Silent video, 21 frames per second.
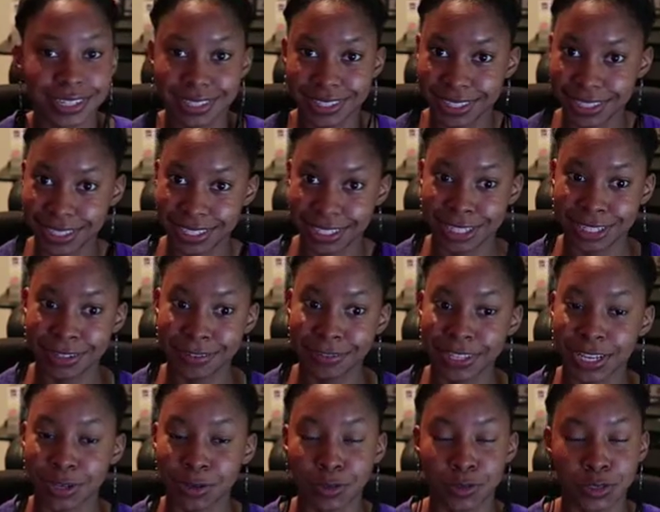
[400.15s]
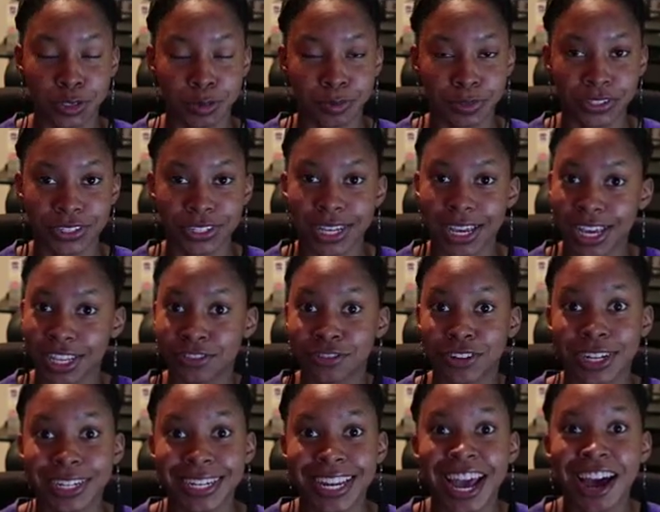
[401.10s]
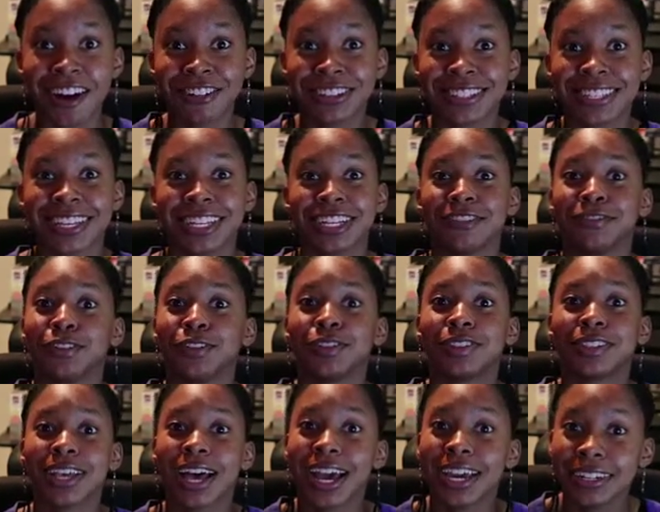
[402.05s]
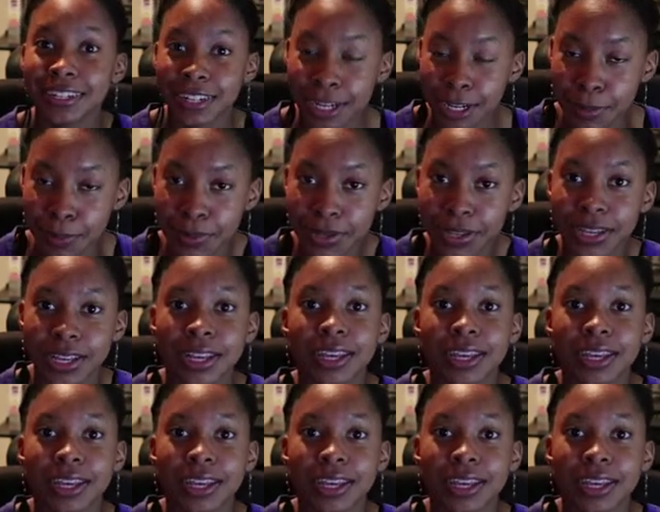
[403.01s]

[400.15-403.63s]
incentive that Ujo Music has right now is that if you sign up